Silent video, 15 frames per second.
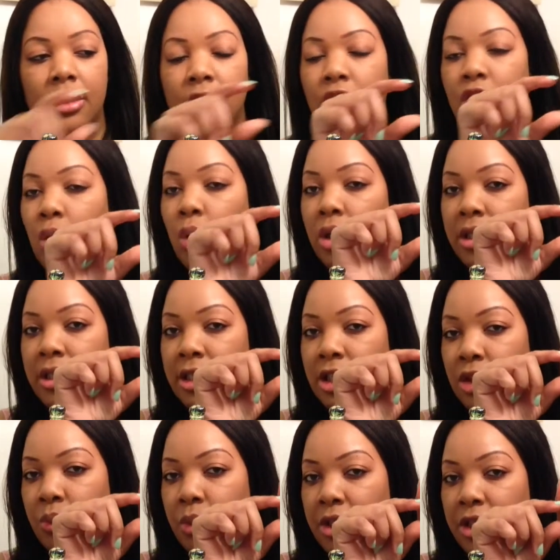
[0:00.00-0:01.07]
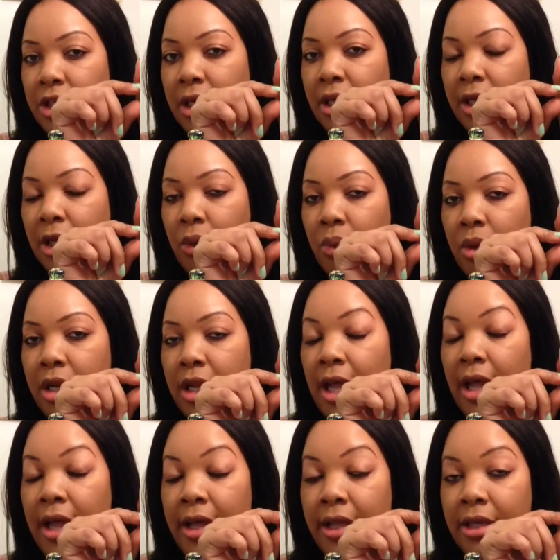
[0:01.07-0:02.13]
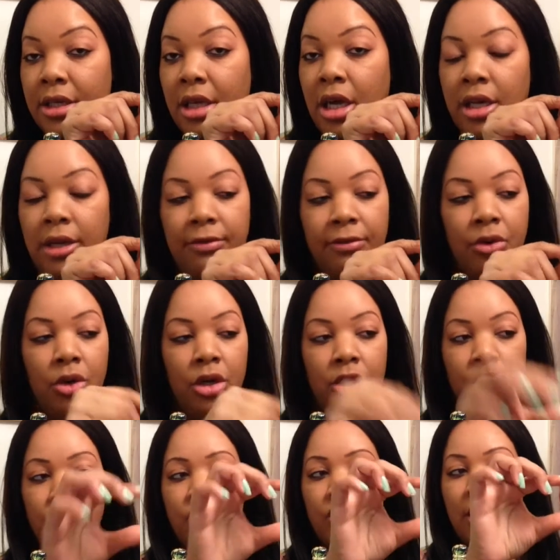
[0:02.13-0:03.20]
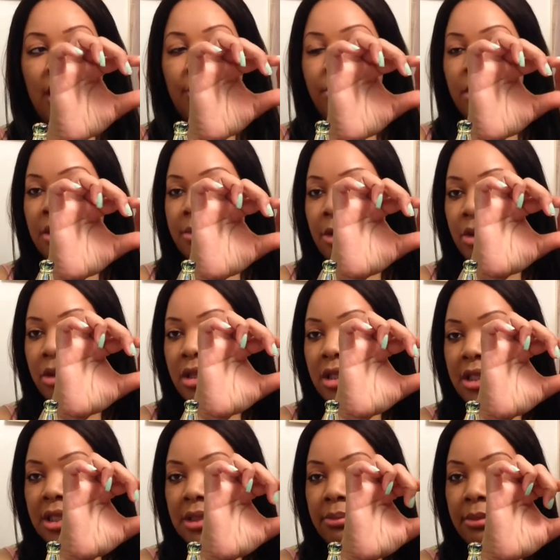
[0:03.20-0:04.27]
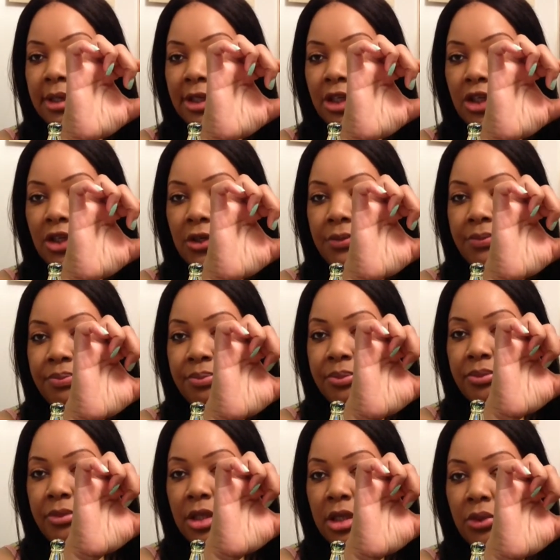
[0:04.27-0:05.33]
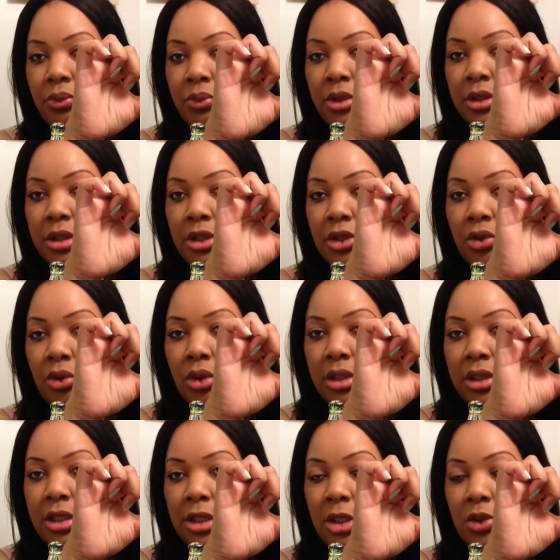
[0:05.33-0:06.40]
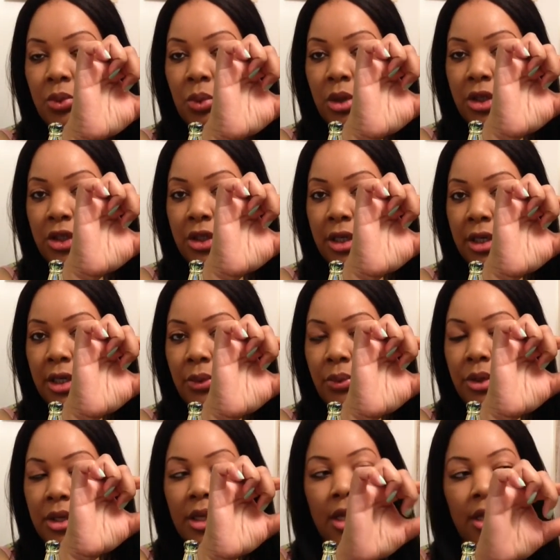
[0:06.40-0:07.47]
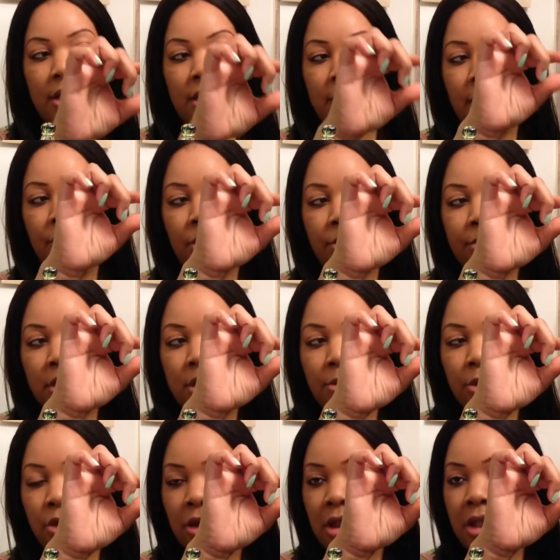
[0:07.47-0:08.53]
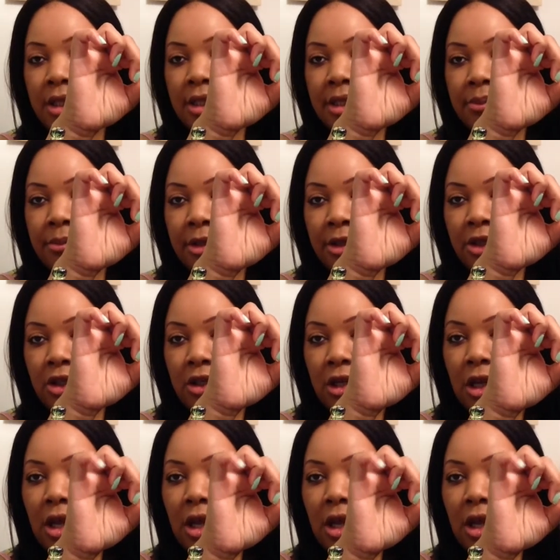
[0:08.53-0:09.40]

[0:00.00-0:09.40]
Dawn dishwashing liquid and olive oil. Usually I put about this much with the Dawn dishwashing liquid, and then I will put about this much